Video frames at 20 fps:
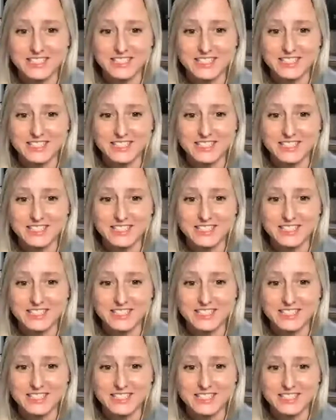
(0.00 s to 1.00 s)
So we're
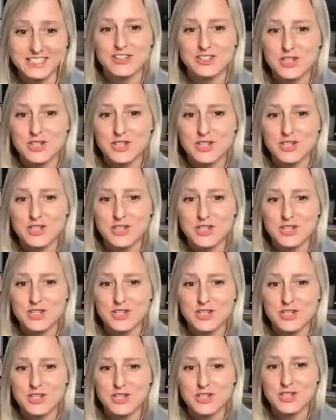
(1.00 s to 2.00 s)
looking at the top
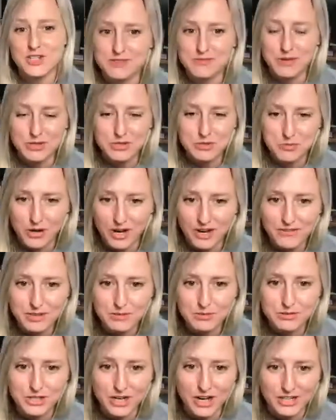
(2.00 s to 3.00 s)
50,000 most
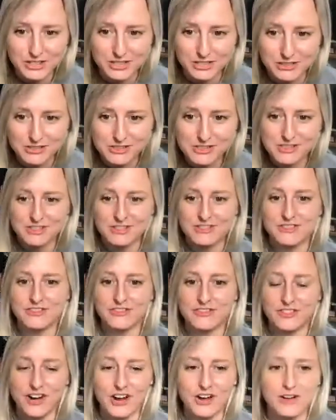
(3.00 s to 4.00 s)
profitable doctors
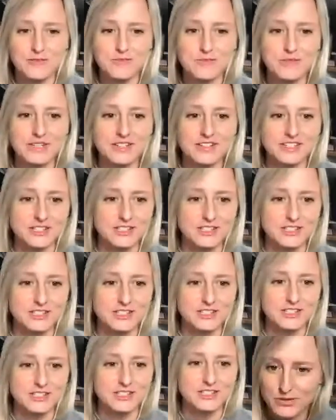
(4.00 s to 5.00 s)
from the
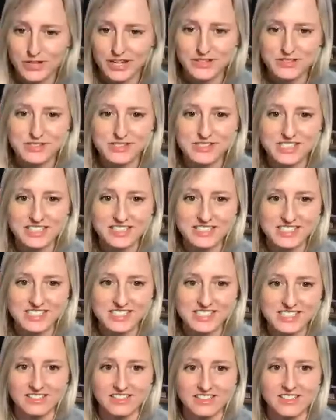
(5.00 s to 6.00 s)
year
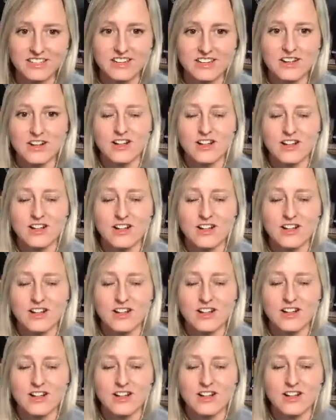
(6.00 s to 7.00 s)
2016.
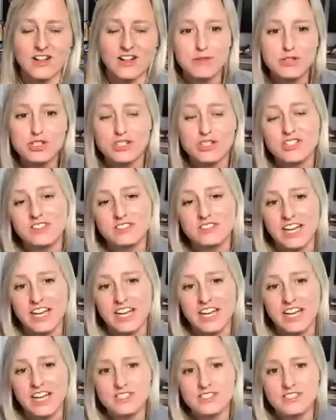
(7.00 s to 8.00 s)
The image on the
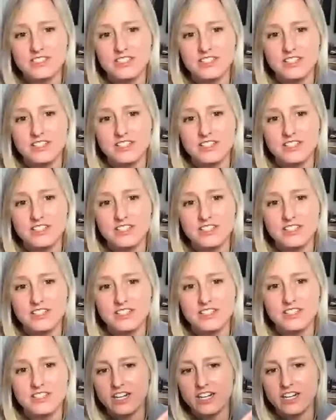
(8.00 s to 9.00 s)
left, we
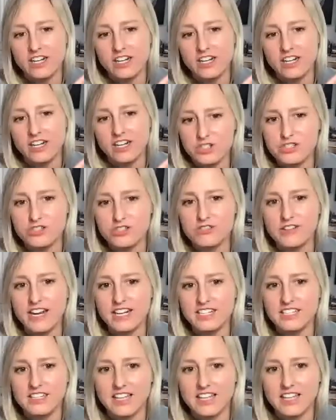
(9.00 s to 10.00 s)
created a
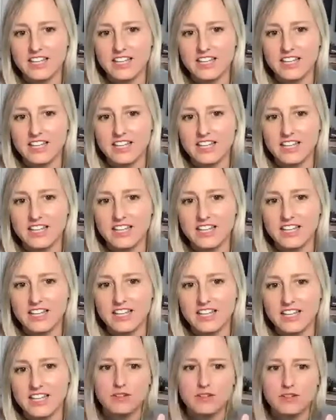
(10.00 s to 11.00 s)
force-directed layout just so that we
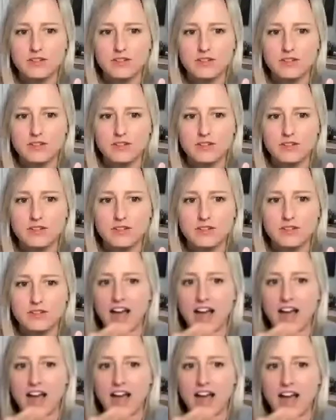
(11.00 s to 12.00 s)
can lay out the
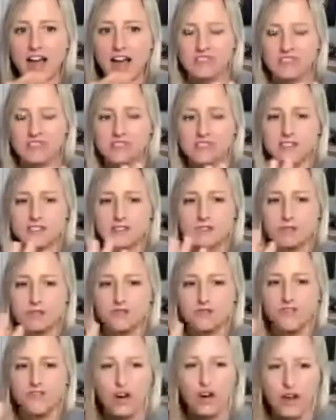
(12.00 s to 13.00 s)
graph as
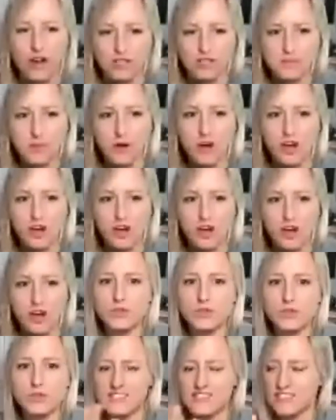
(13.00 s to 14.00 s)
far out as possible
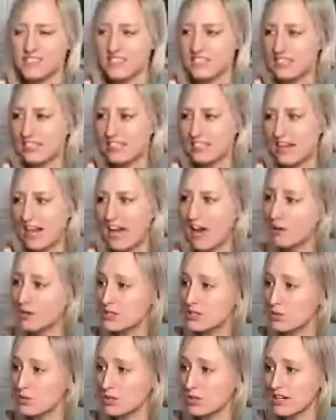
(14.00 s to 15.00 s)
and see how it's
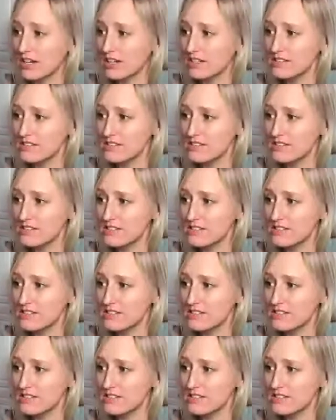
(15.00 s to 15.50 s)
organized.